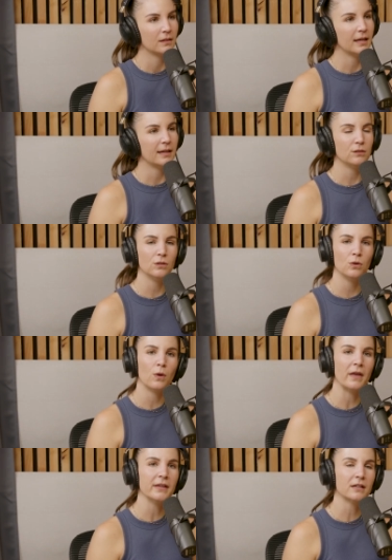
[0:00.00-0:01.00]
Yeah, I don't know.
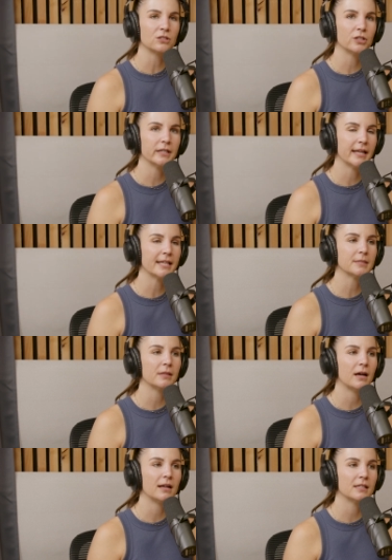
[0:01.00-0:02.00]
I think Australian has to be
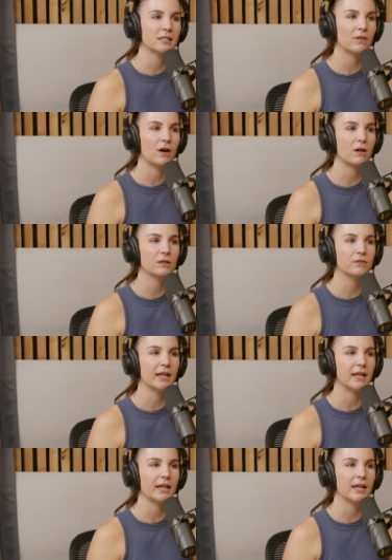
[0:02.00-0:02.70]
the hottest of all of the